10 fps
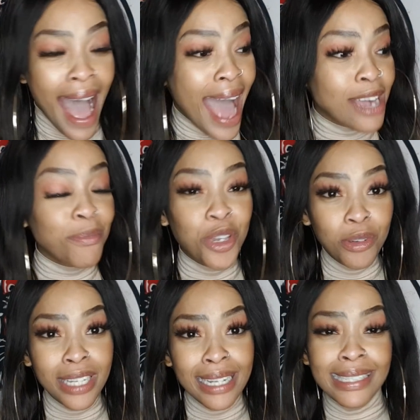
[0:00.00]
I am
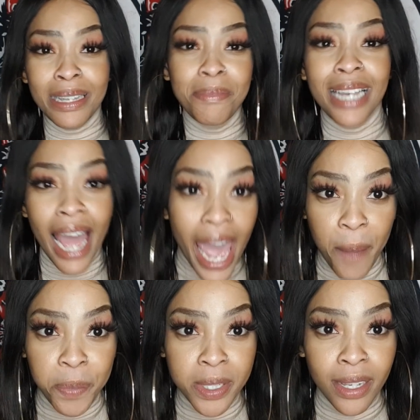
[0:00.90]
using similar
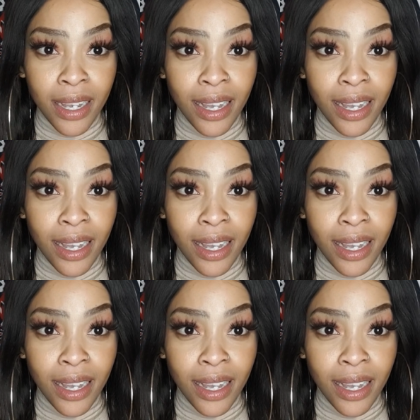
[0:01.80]
apps?